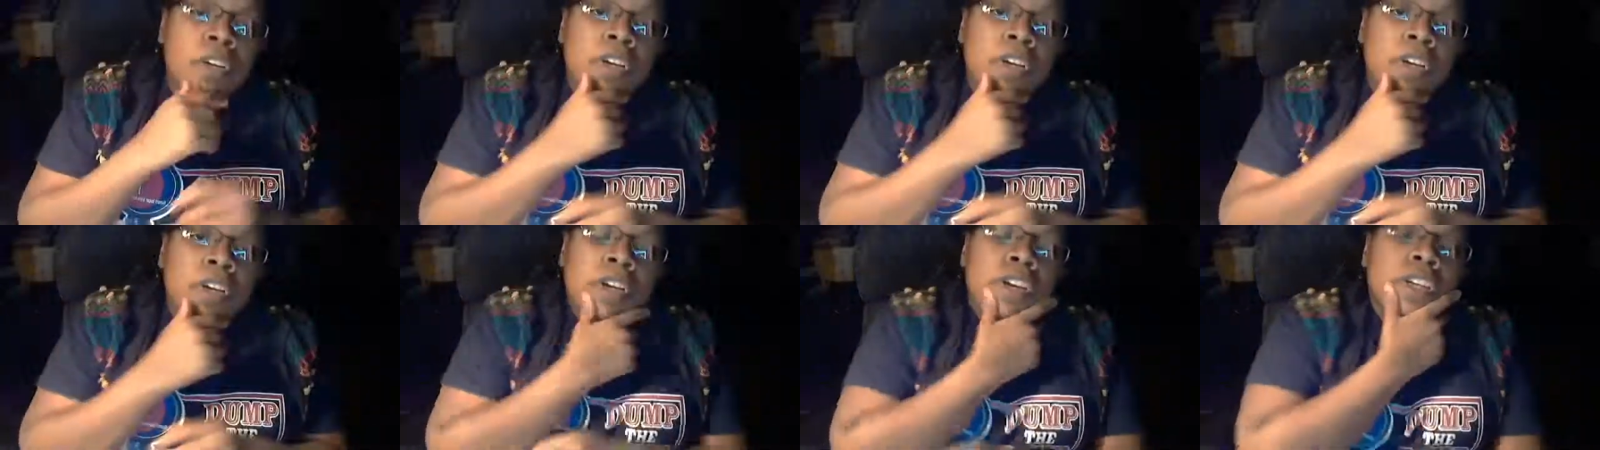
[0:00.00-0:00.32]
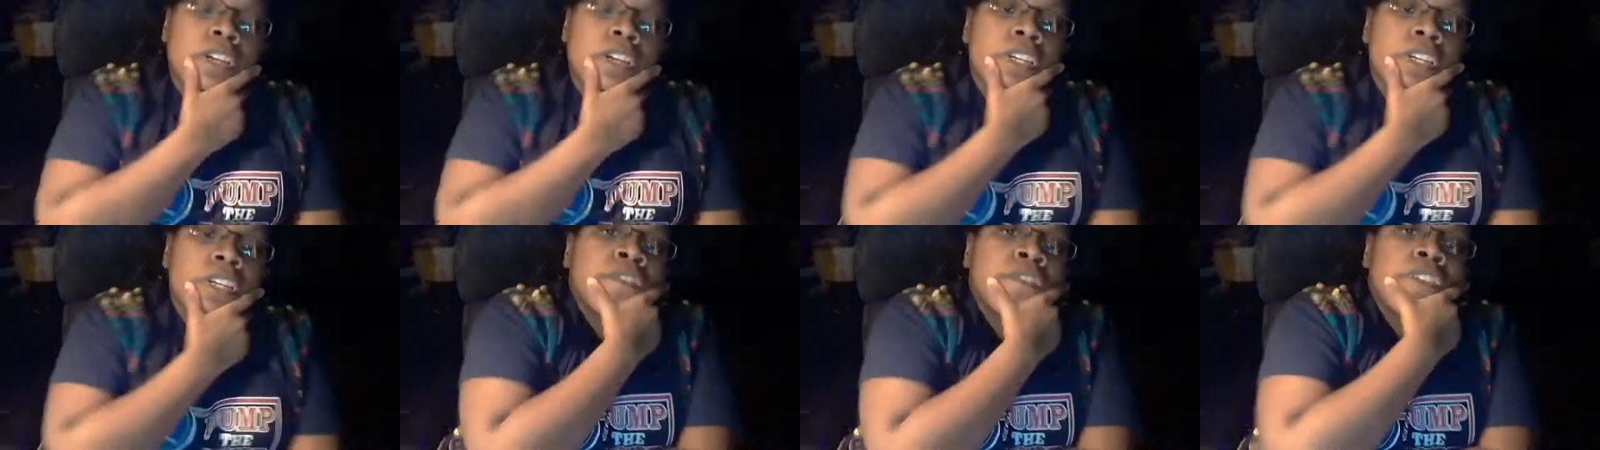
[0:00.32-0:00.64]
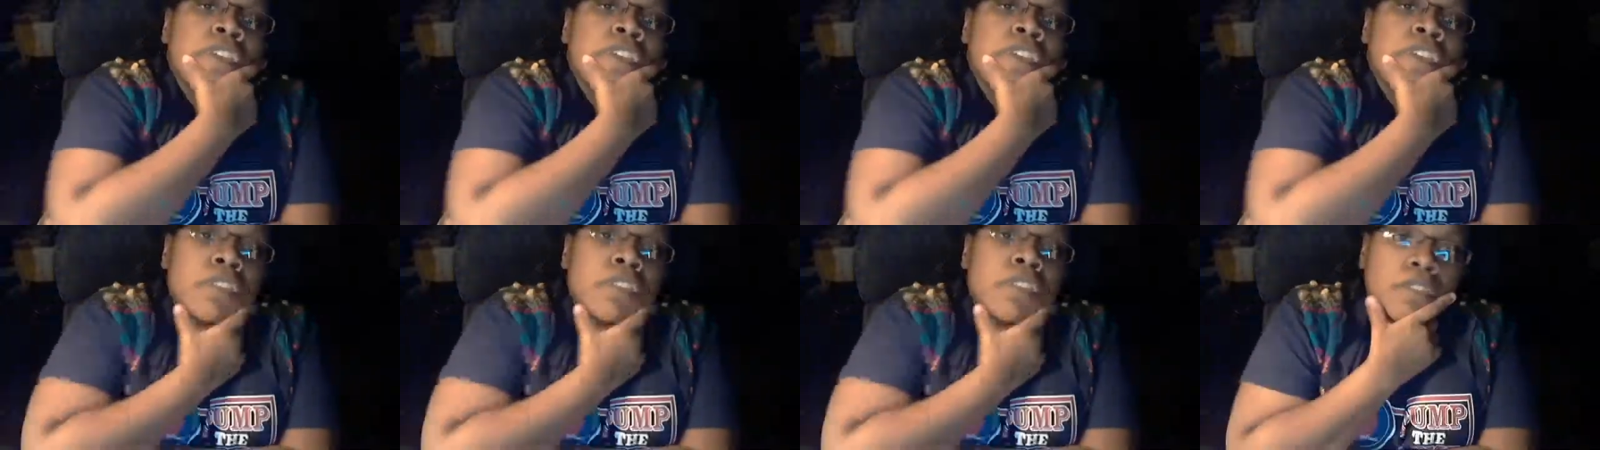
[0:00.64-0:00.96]
Even
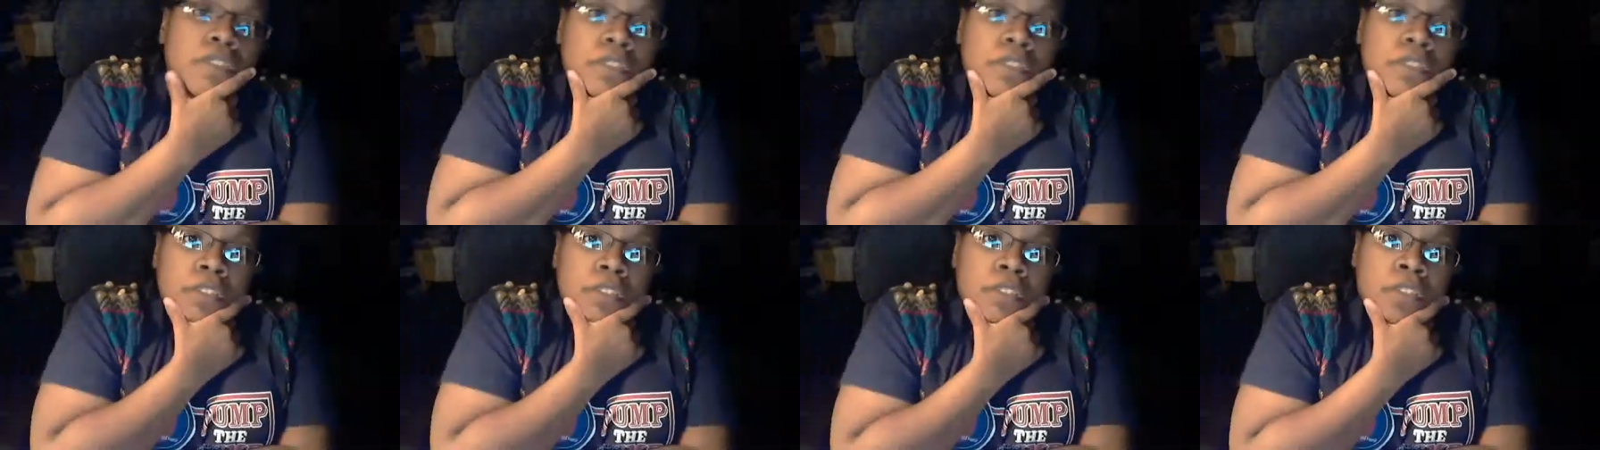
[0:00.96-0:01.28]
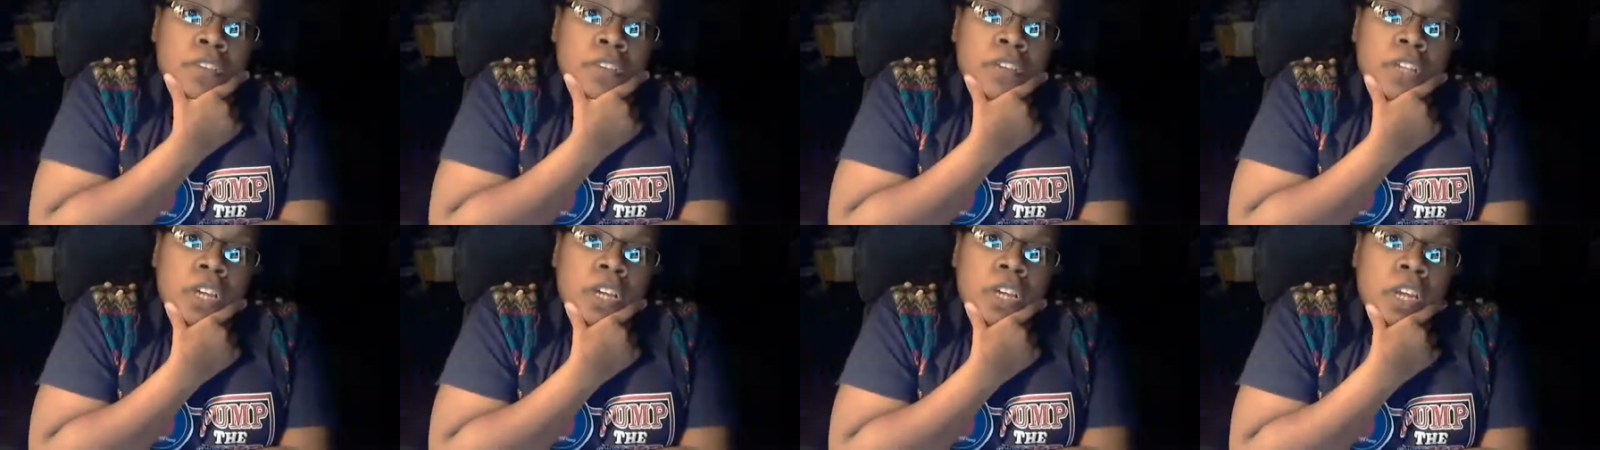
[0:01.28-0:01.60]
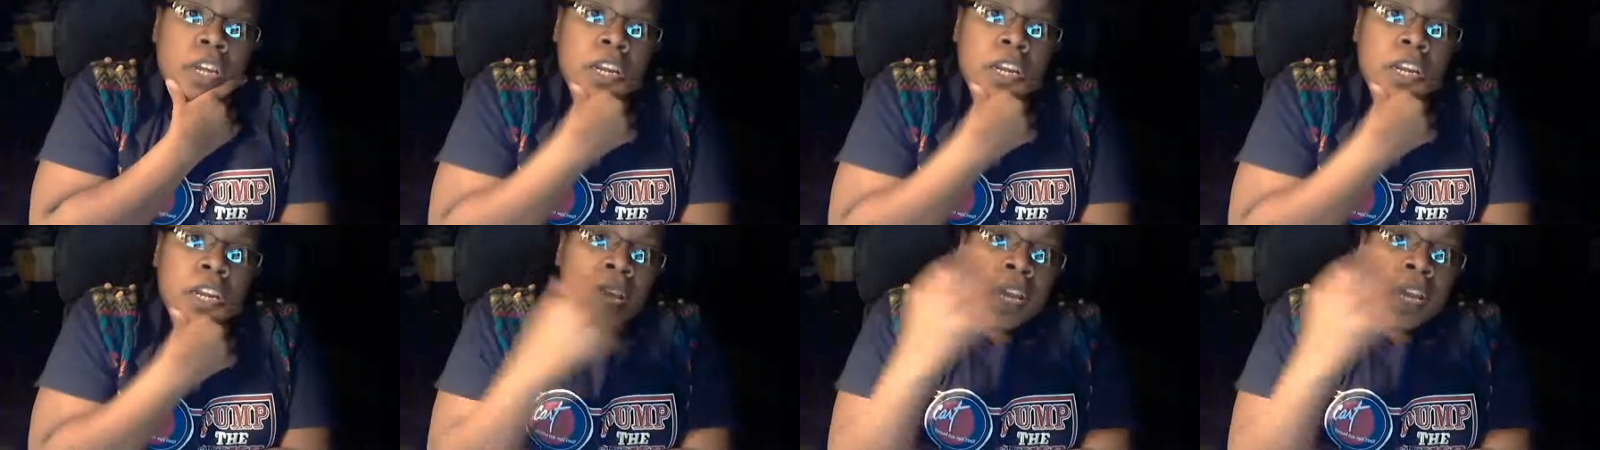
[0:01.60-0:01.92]
though you could kind
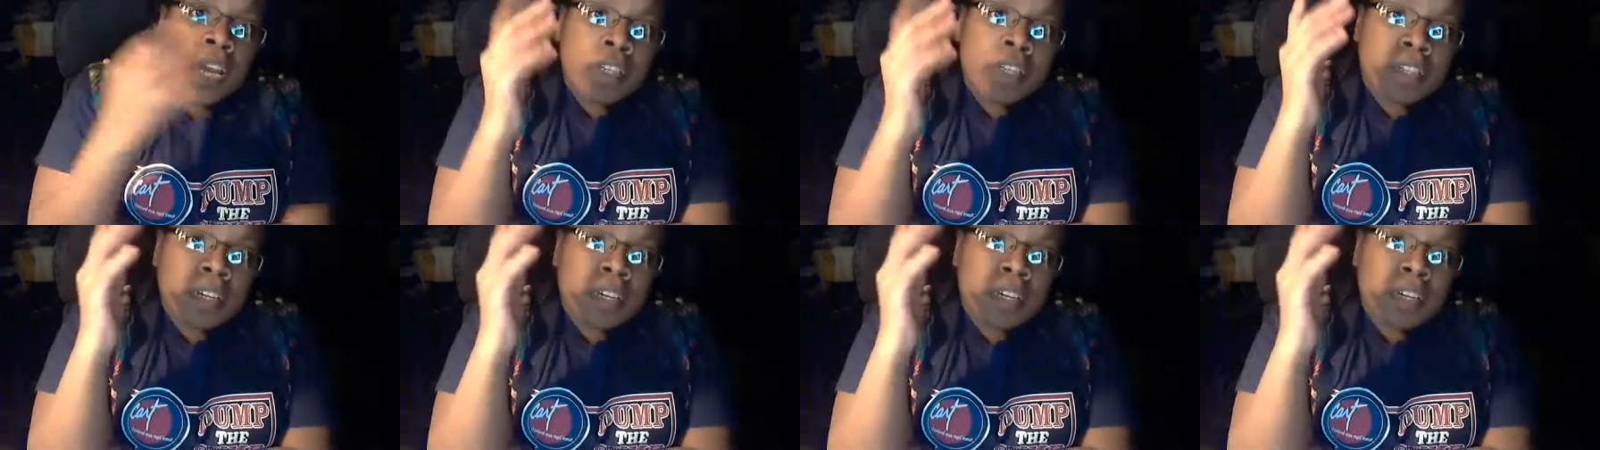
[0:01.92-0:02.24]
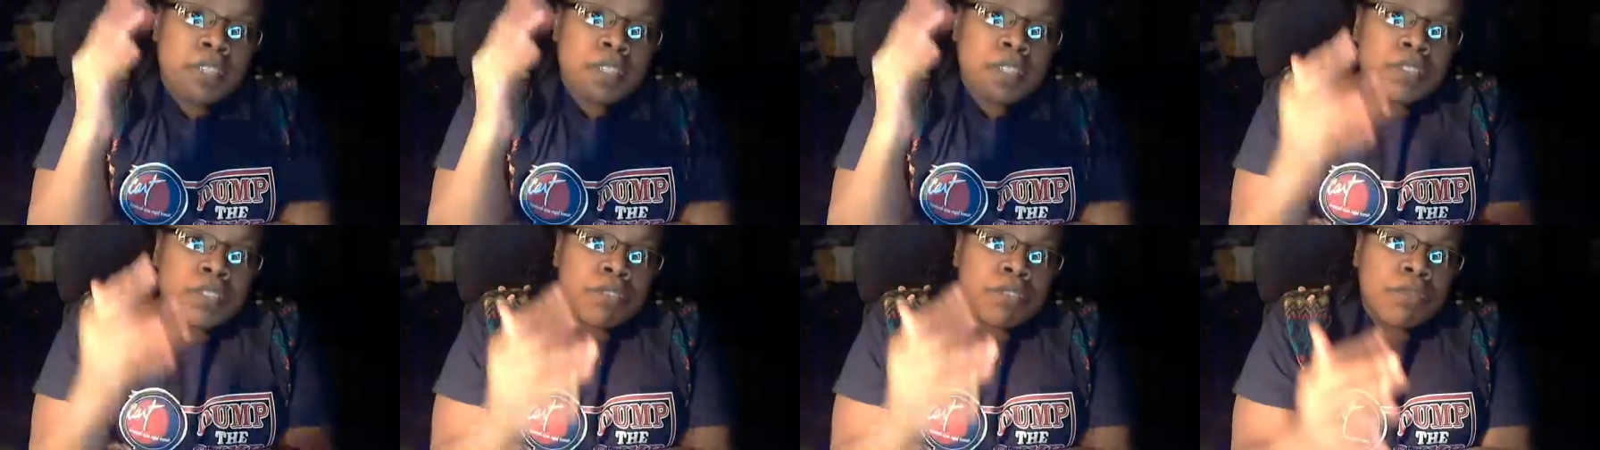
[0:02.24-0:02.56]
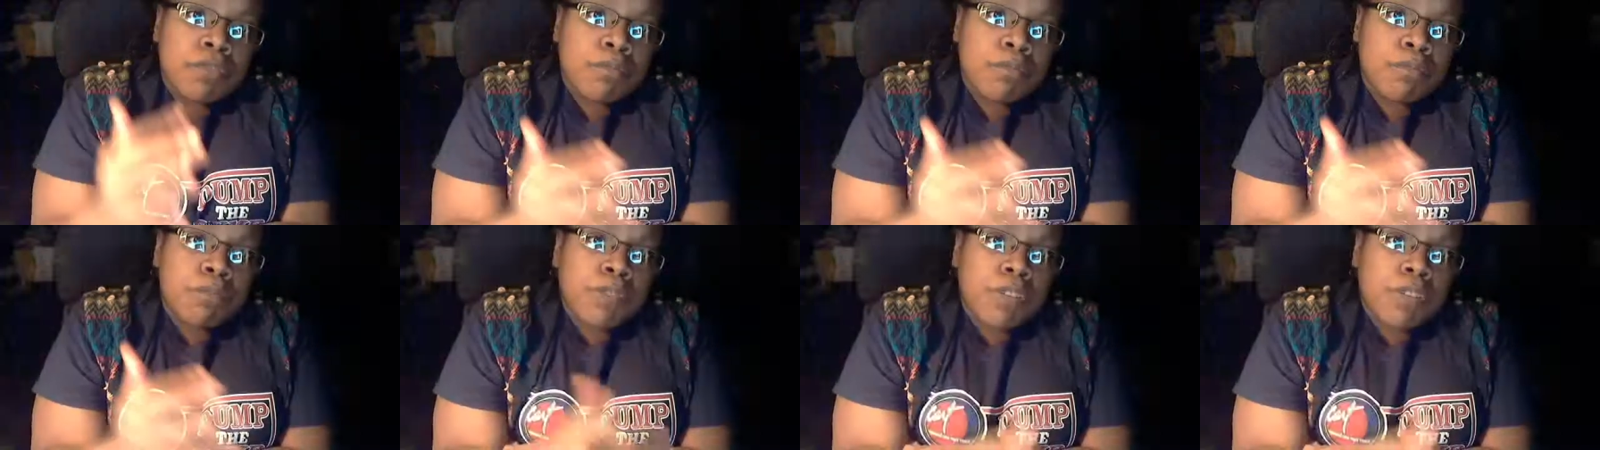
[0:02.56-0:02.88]
of analyze the whole
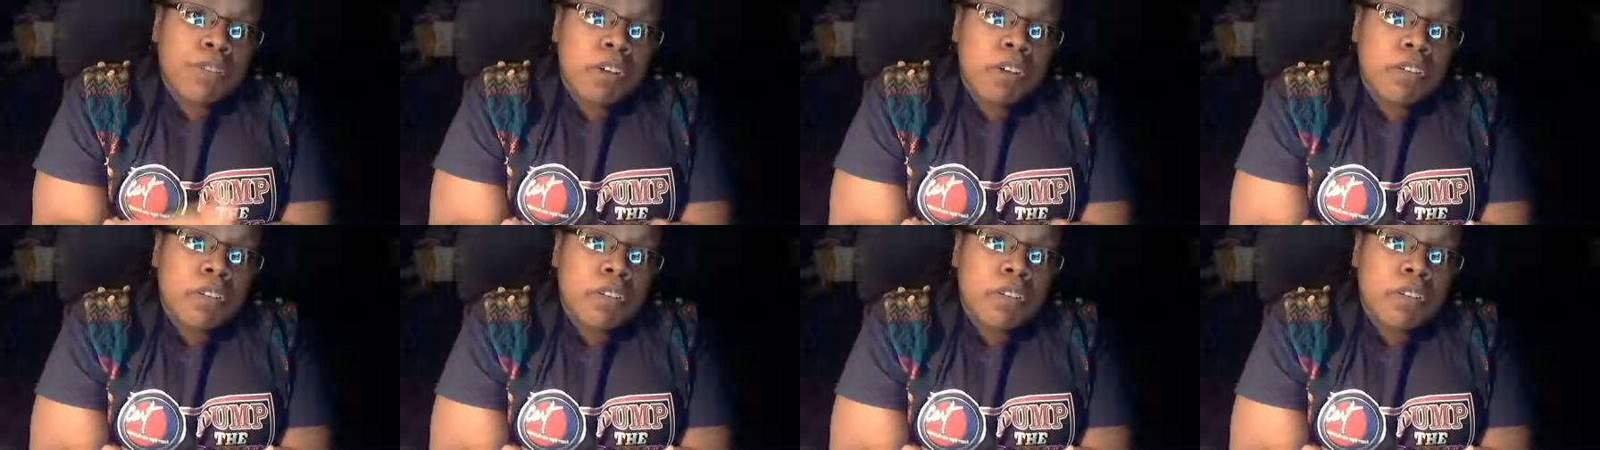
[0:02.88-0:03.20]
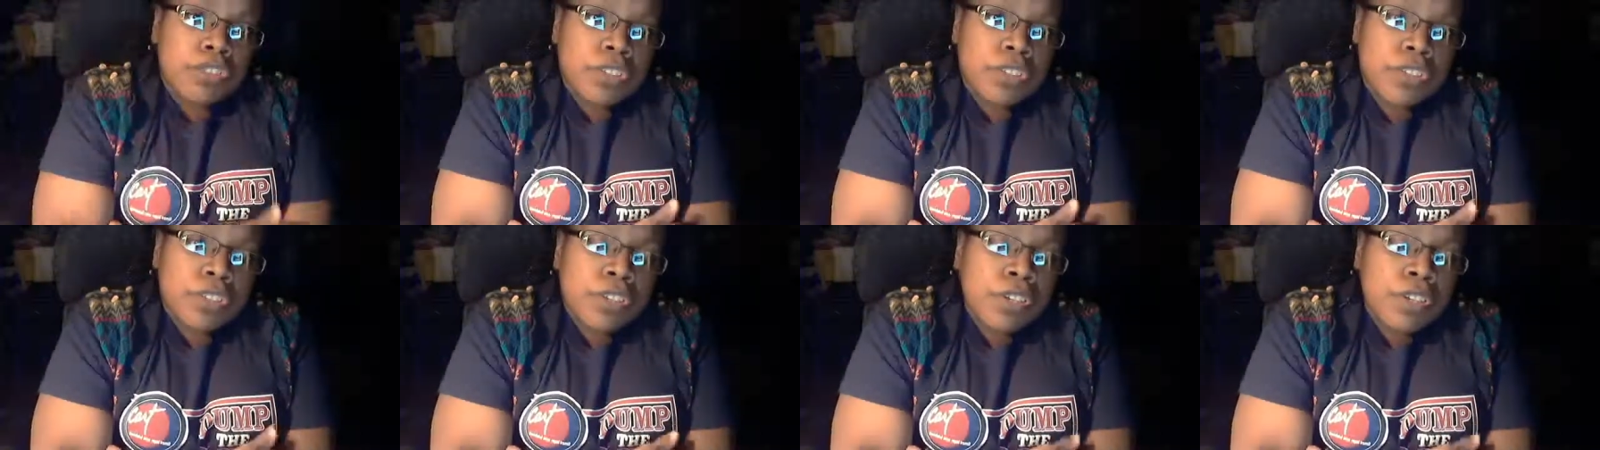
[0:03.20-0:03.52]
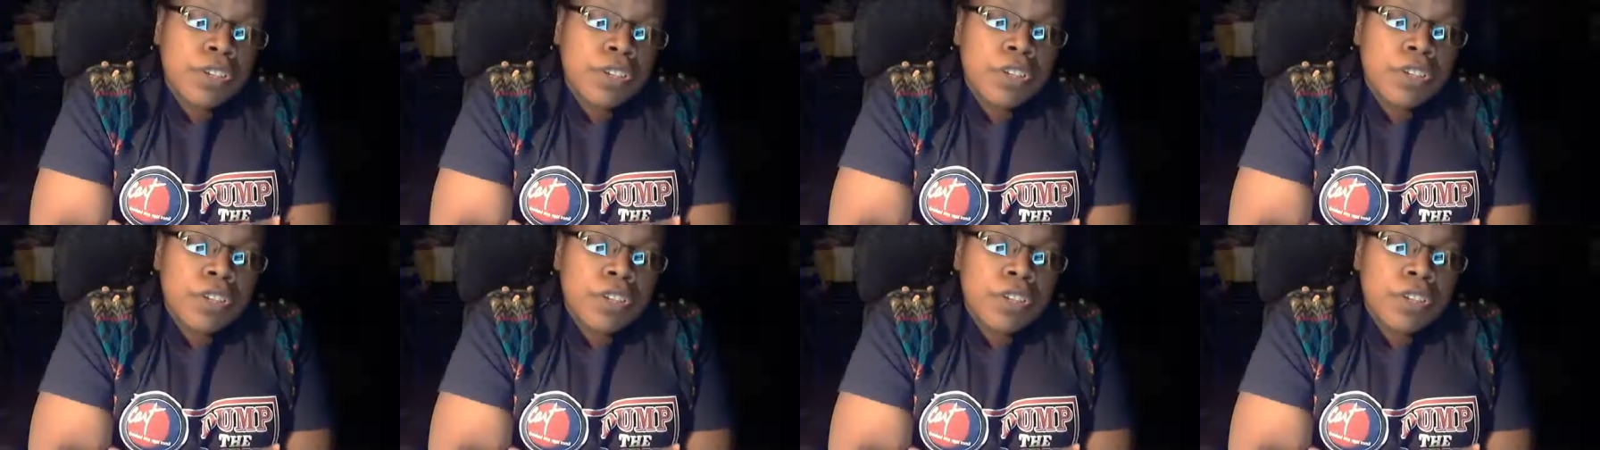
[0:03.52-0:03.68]
mythology